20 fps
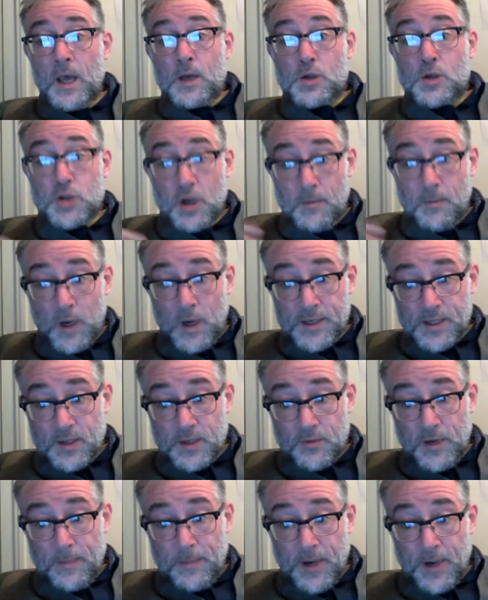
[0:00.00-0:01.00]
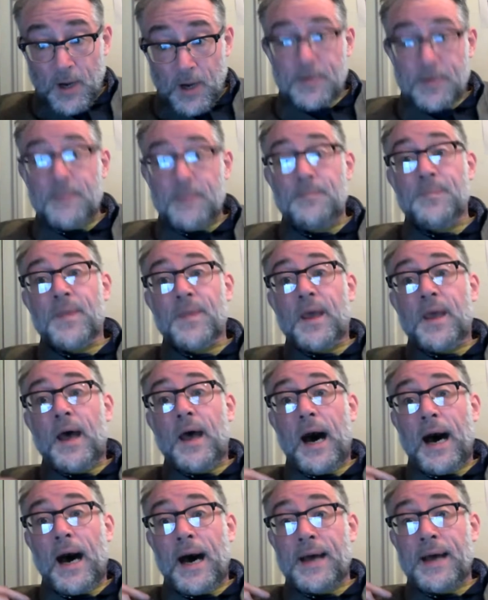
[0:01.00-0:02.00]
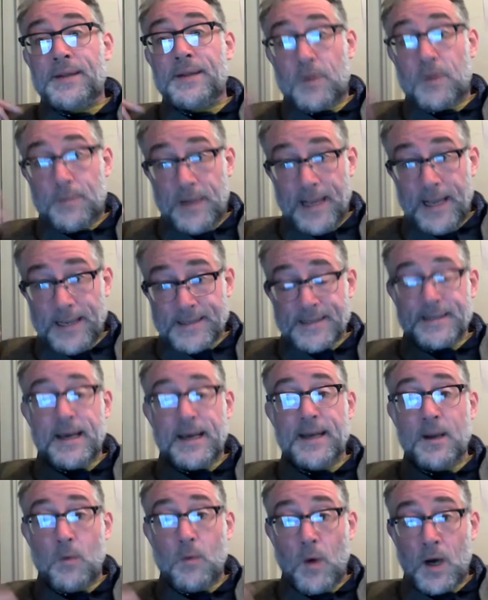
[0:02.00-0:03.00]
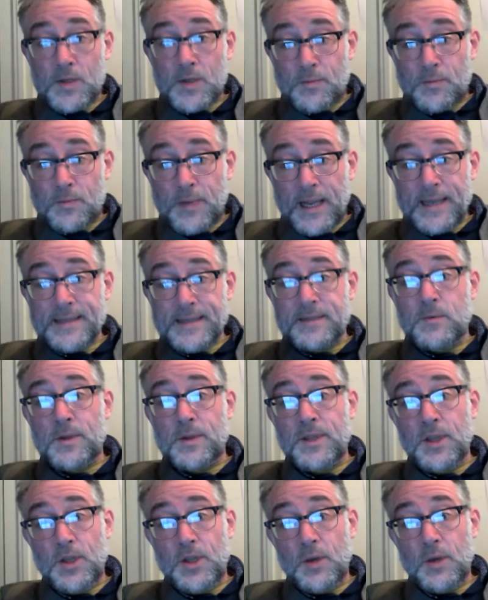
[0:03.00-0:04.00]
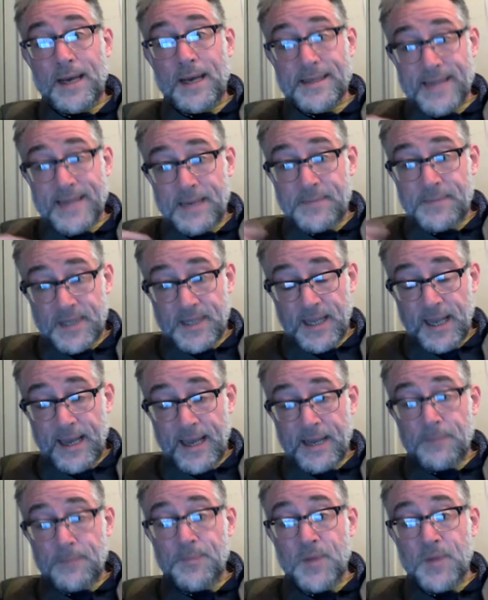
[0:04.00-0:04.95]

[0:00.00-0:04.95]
Trump wanted to rip it up and replace it, and it was replaced with the USMCA,